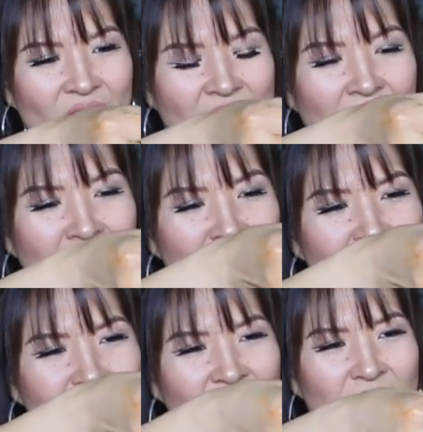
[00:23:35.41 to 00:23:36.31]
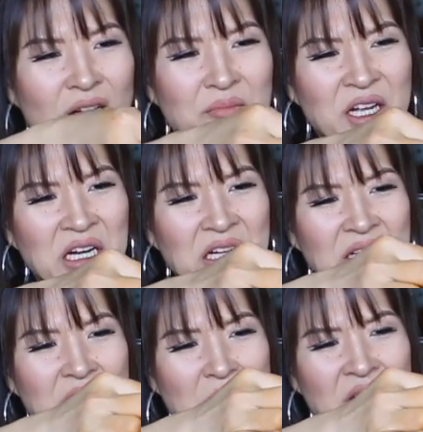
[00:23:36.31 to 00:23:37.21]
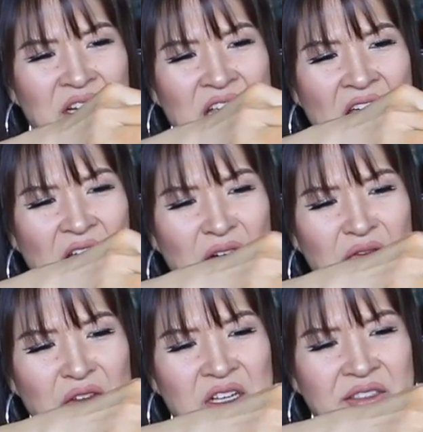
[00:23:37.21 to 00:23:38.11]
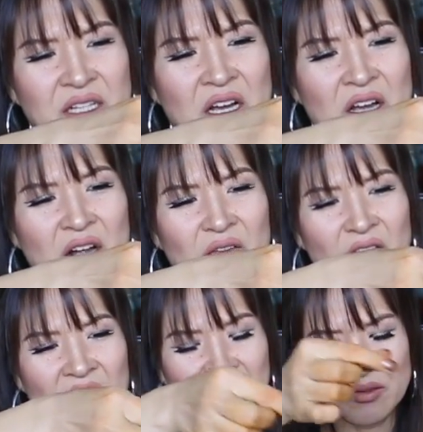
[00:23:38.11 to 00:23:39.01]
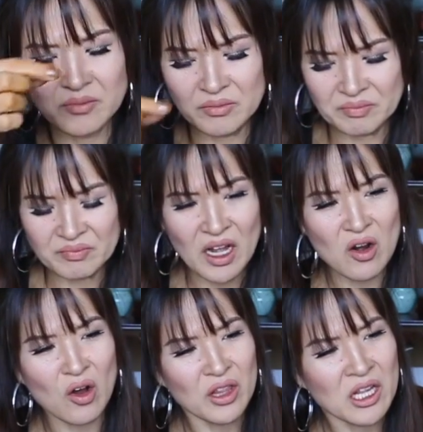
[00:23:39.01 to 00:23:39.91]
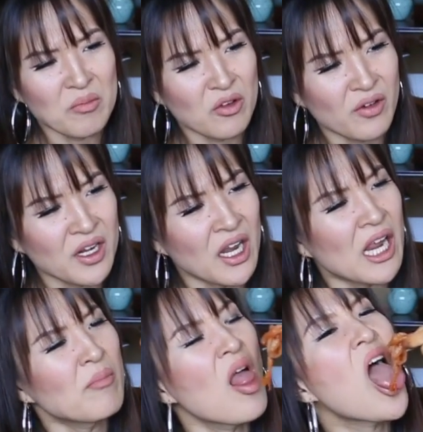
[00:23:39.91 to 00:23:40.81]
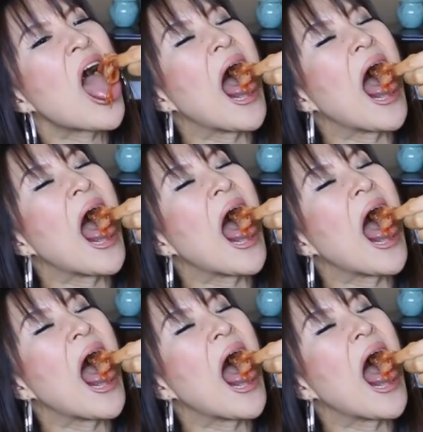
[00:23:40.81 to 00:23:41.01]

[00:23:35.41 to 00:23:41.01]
Oh my god. Am I gonna get hate on for this? For like not calling him the right name?